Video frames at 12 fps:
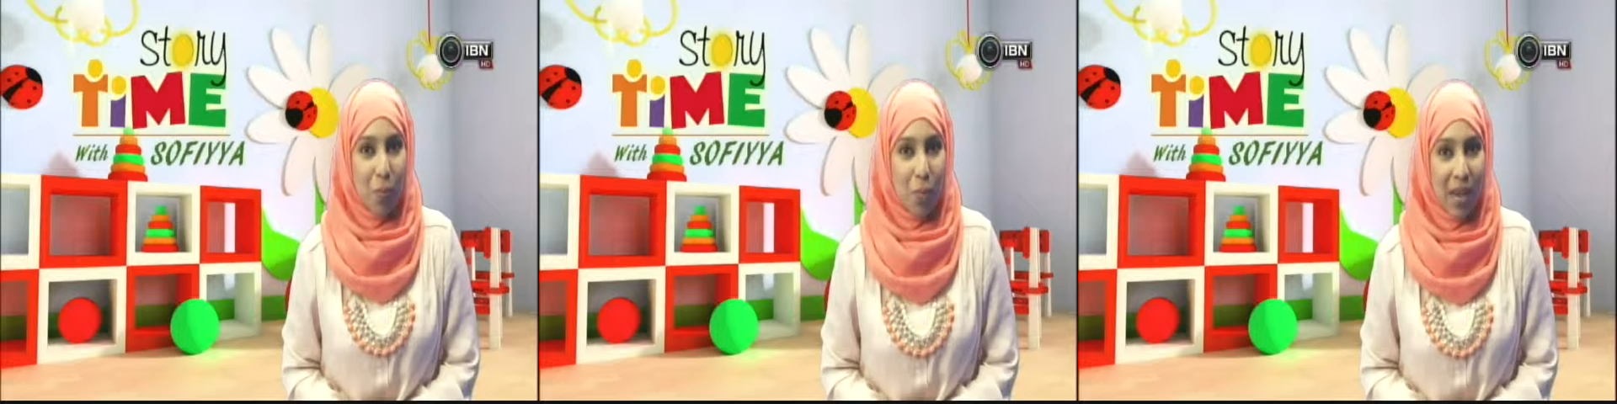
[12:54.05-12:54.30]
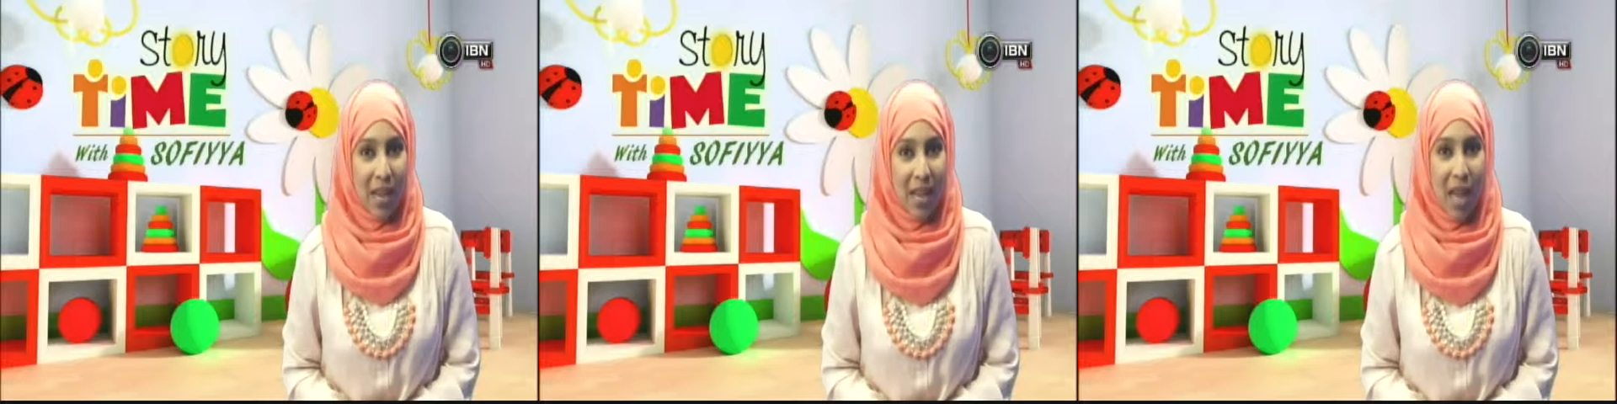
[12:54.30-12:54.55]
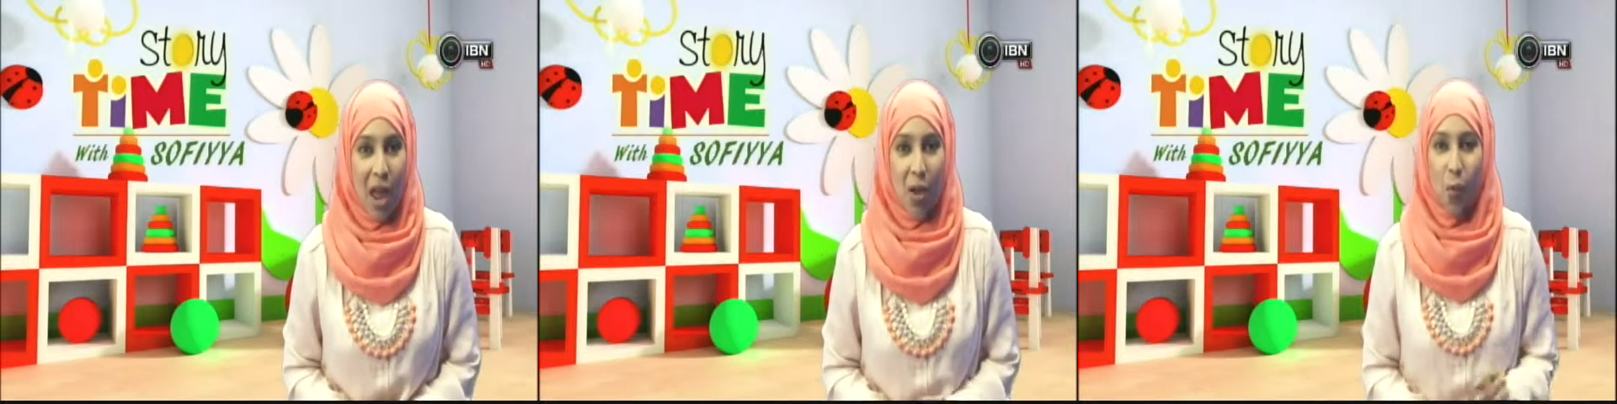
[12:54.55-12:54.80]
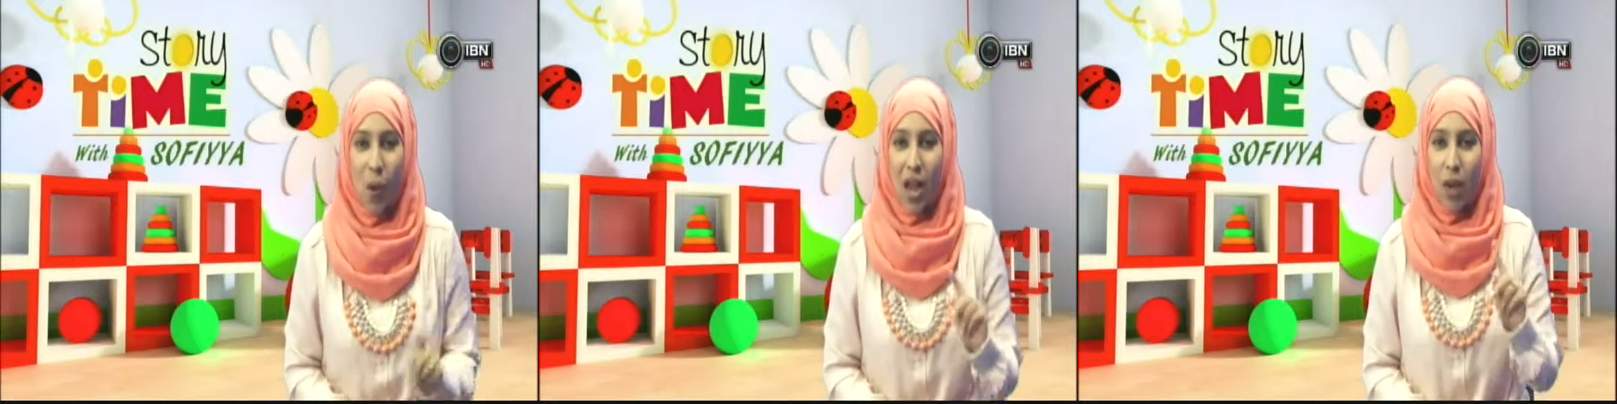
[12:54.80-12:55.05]
break,
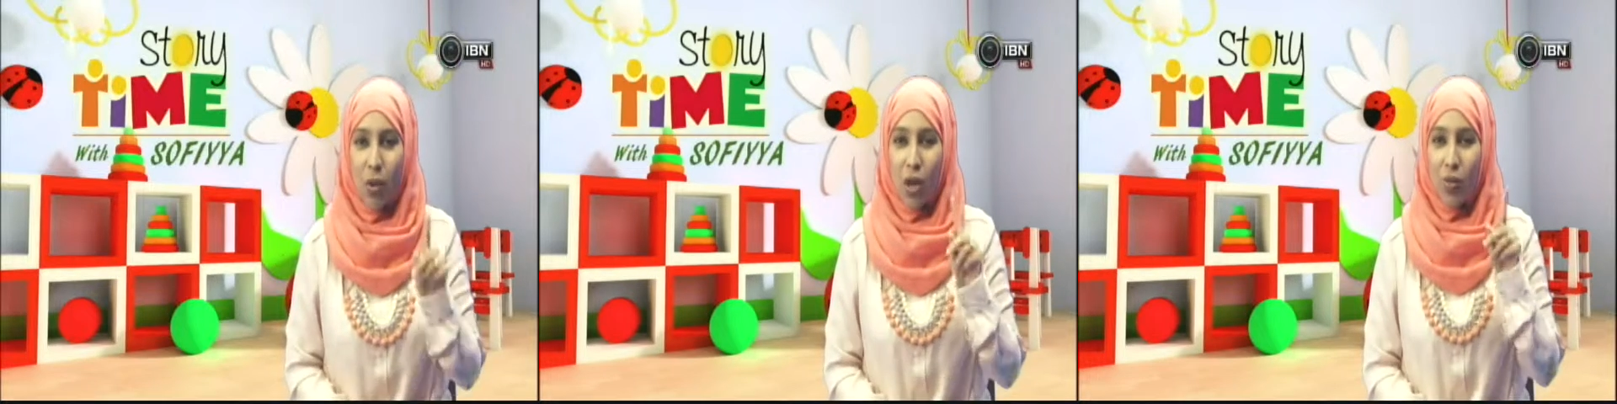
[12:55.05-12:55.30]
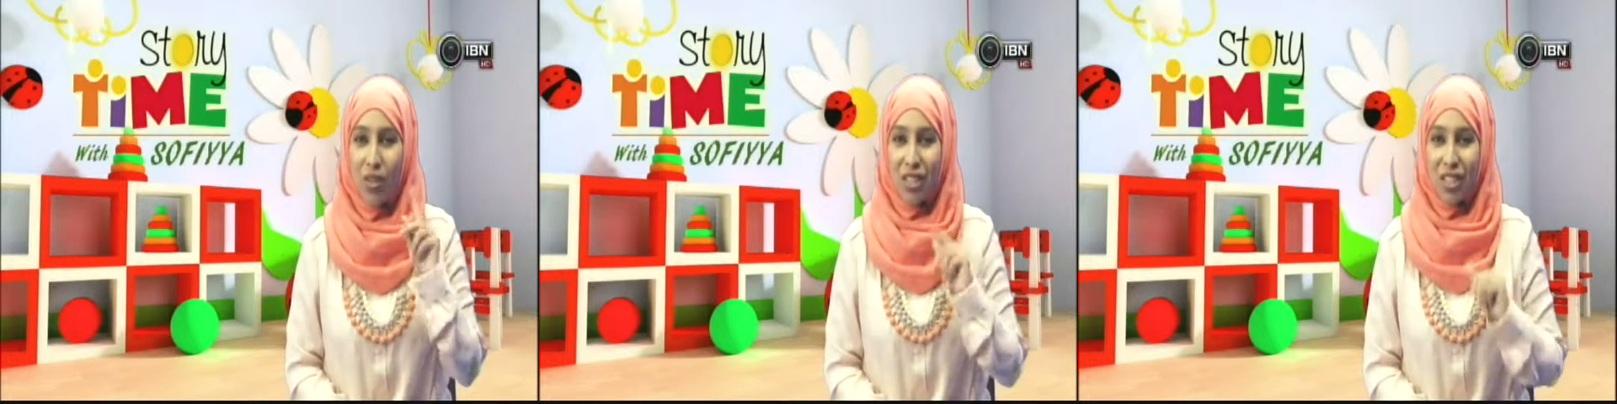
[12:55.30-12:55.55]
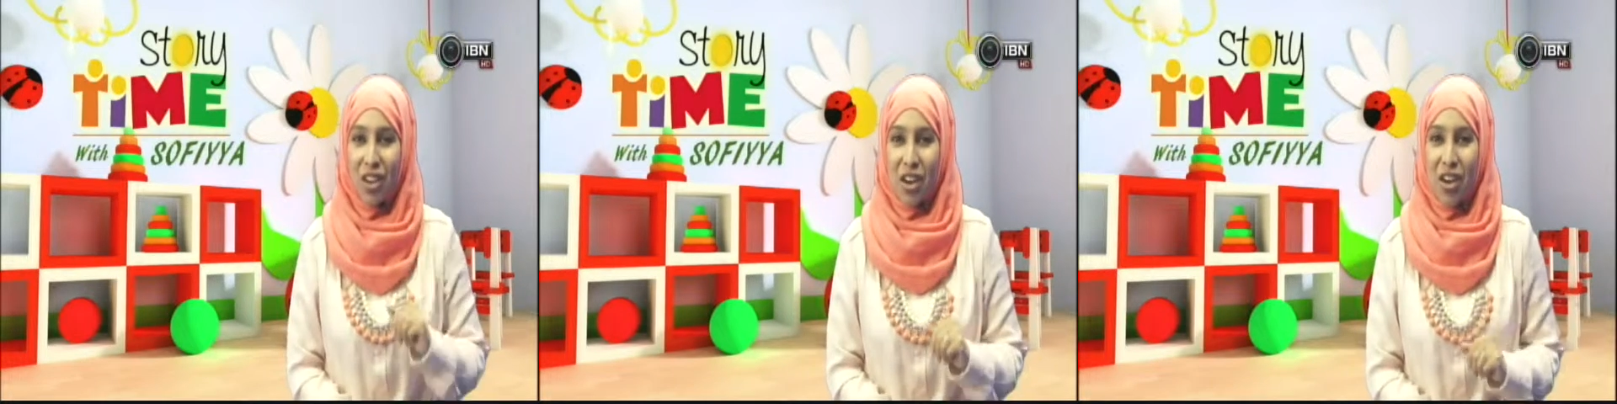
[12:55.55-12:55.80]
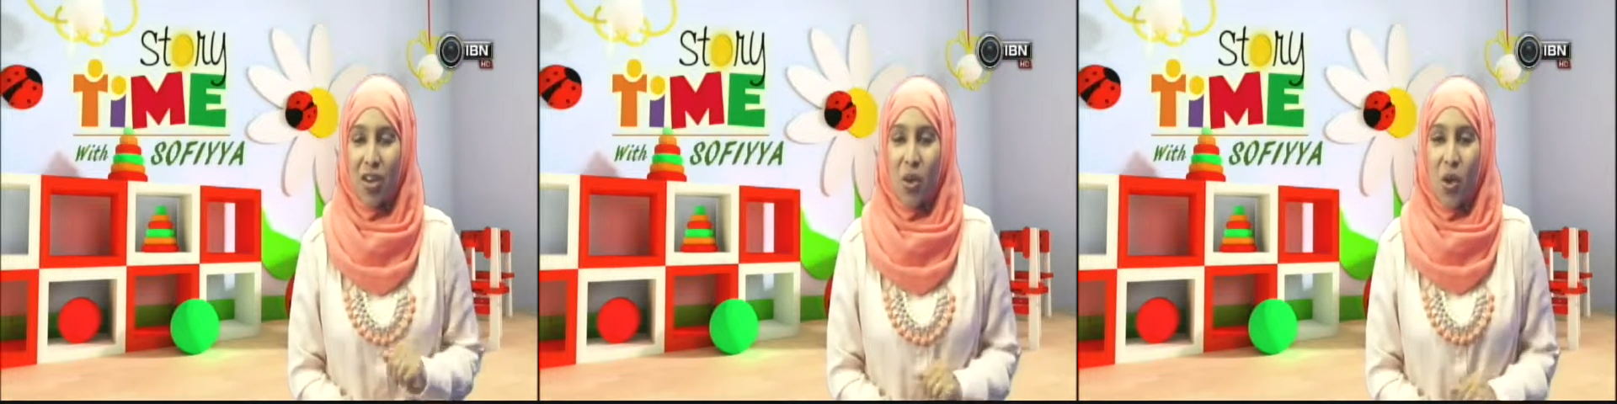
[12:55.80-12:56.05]
and when we
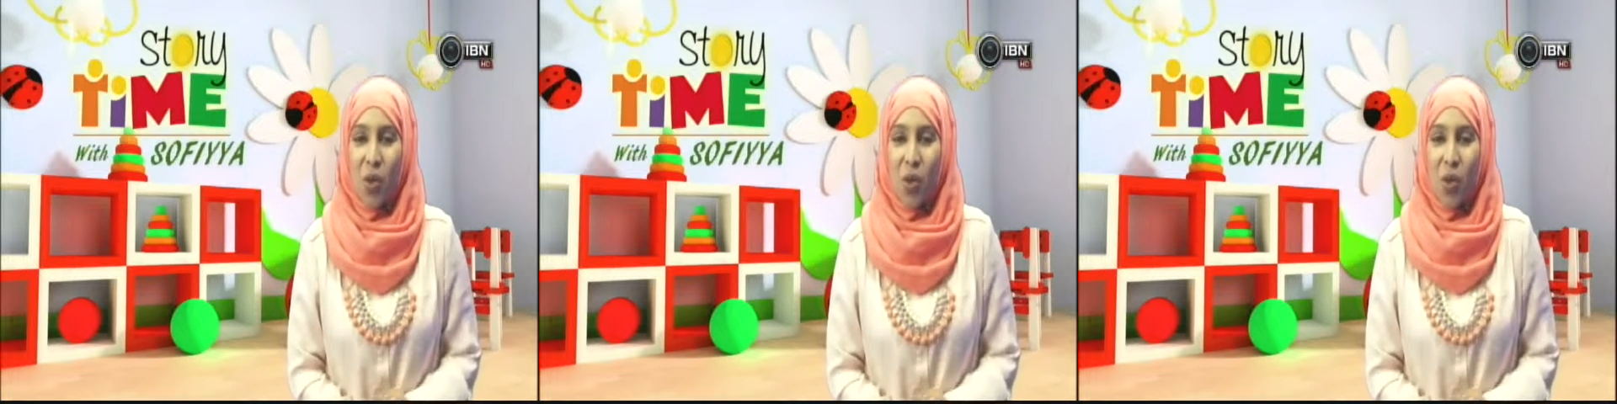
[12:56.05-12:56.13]
return,